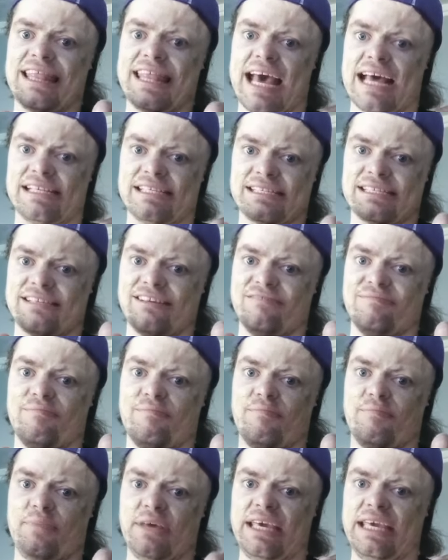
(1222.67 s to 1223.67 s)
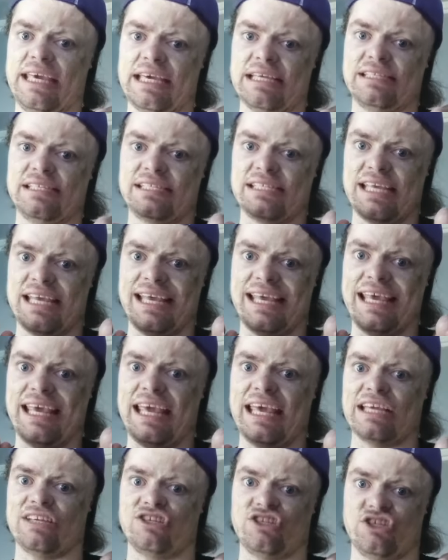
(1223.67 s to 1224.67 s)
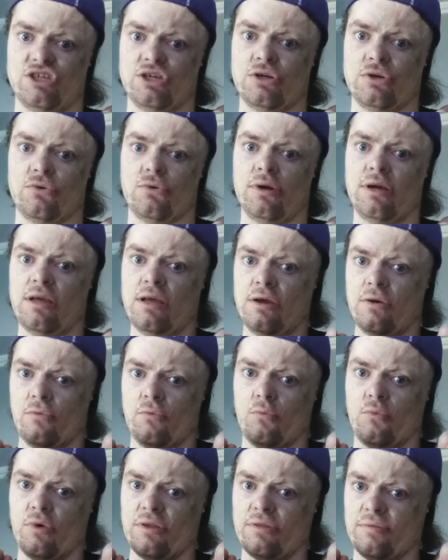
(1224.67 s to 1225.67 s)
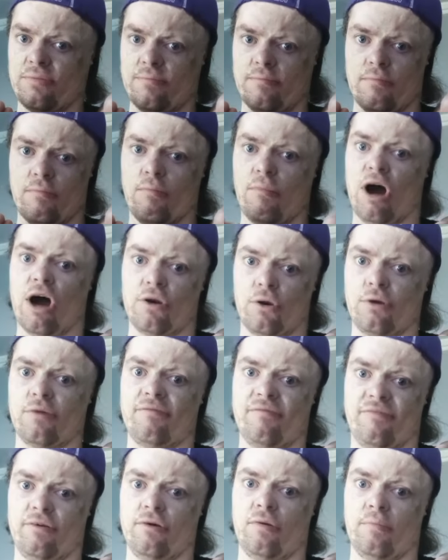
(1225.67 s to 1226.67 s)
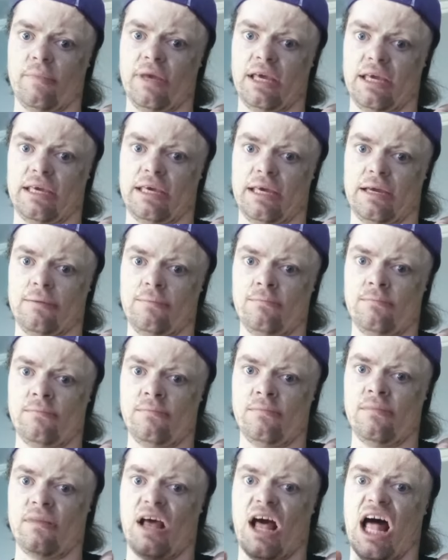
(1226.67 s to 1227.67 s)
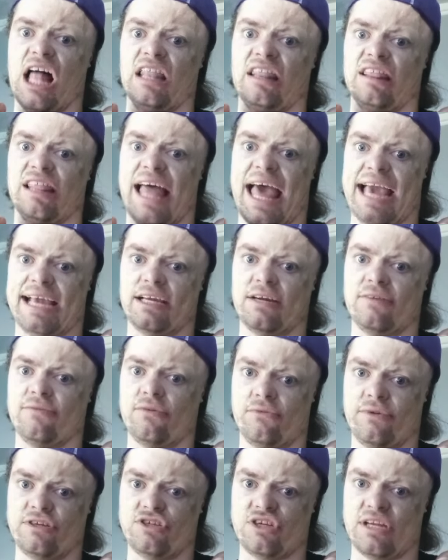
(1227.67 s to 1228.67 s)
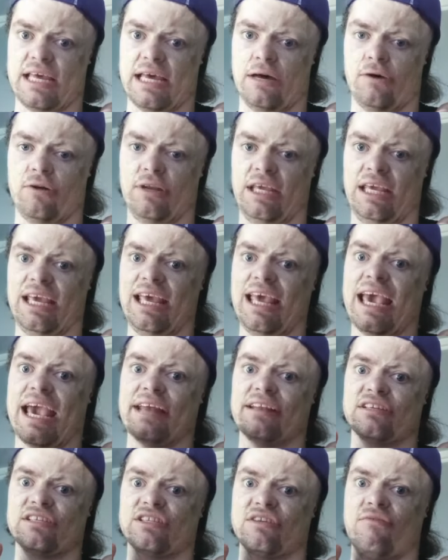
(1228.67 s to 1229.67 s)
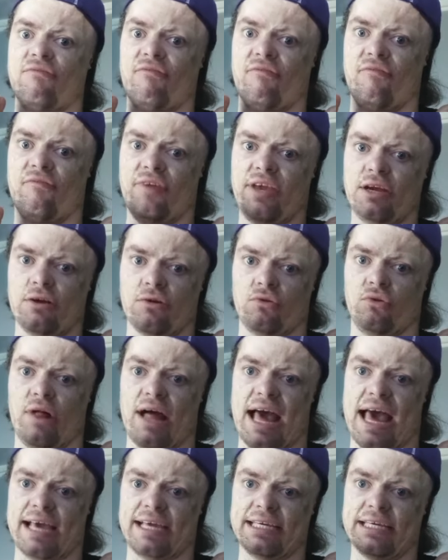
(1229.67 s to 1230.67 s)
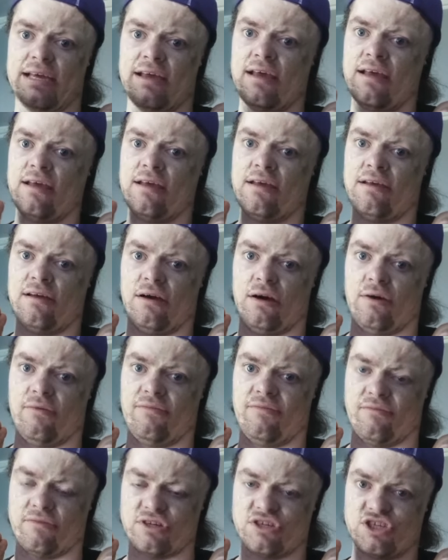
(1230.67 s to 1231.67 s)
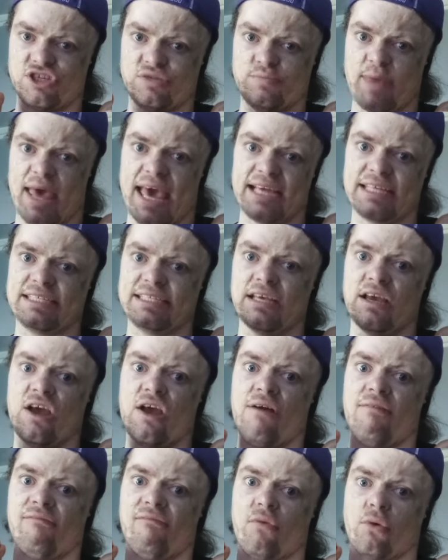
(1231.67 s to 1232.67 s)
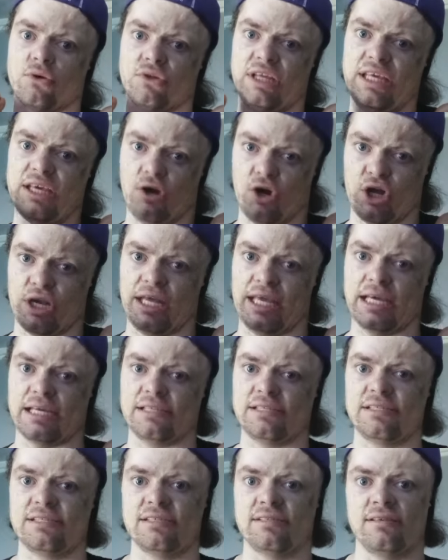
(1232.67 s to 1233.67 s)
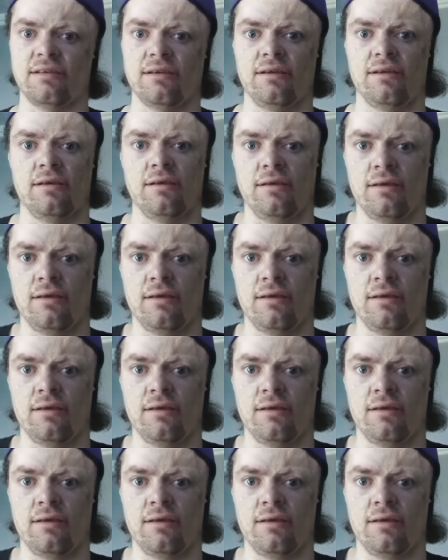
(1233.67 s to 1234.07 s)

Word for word: That's the biggest issue with modern filmmaking a lack of originality and a severe lack of respect for the audience.